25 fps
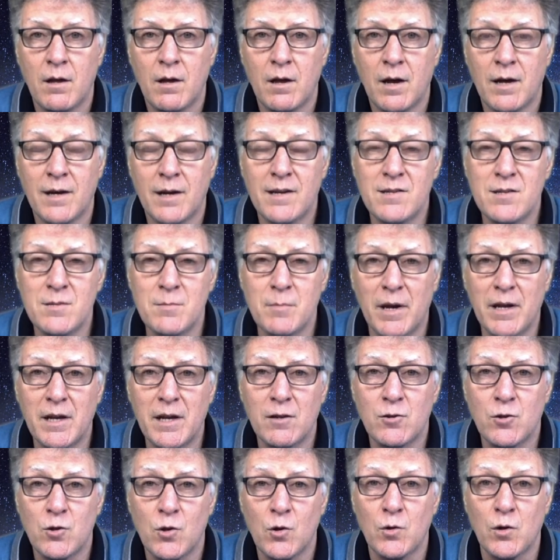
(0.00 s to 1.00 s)
And as
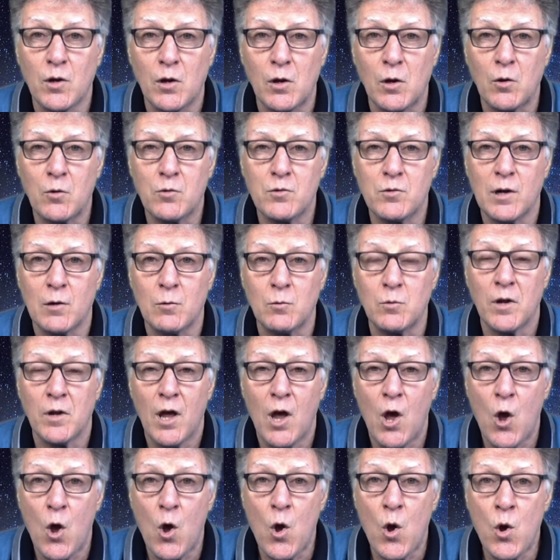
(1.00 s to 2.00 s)
Amaya turned and looked round,
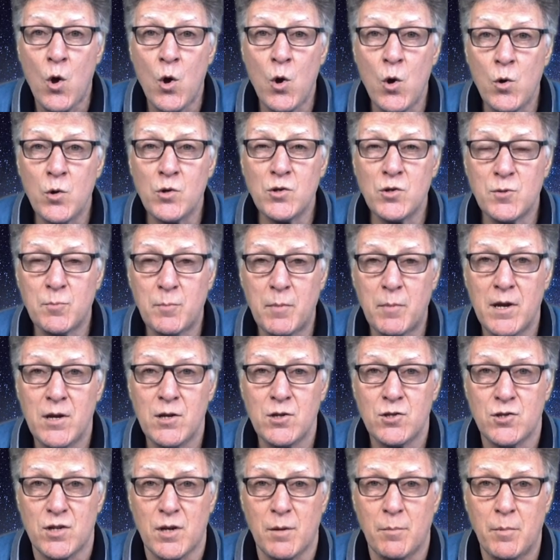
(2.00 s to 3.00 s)
her
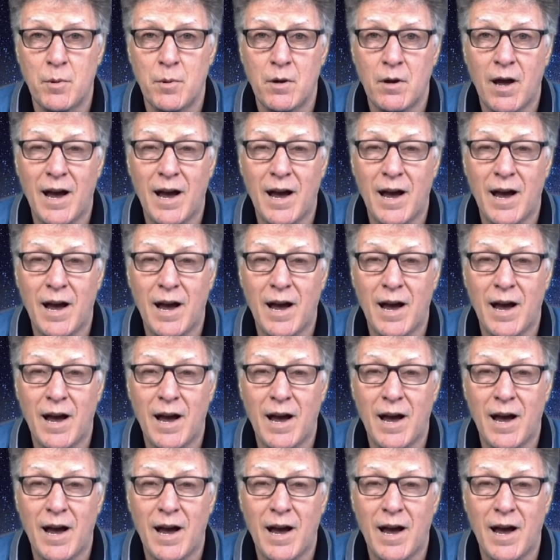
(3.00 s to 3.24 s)
spaceship